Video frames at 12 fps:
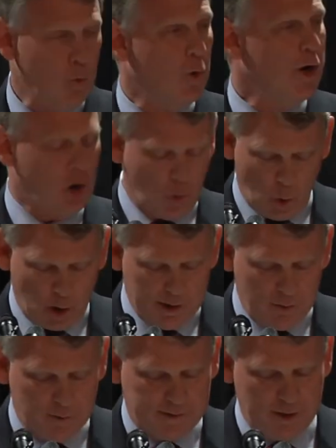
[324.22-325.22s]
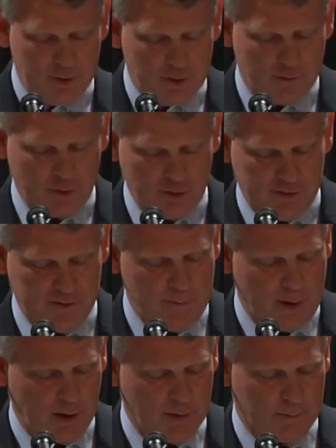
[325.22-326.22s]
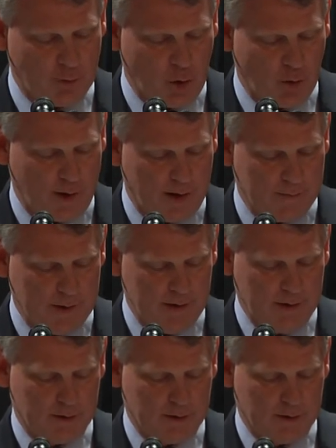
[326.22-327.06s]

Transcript: We are working with a University of Maryland program,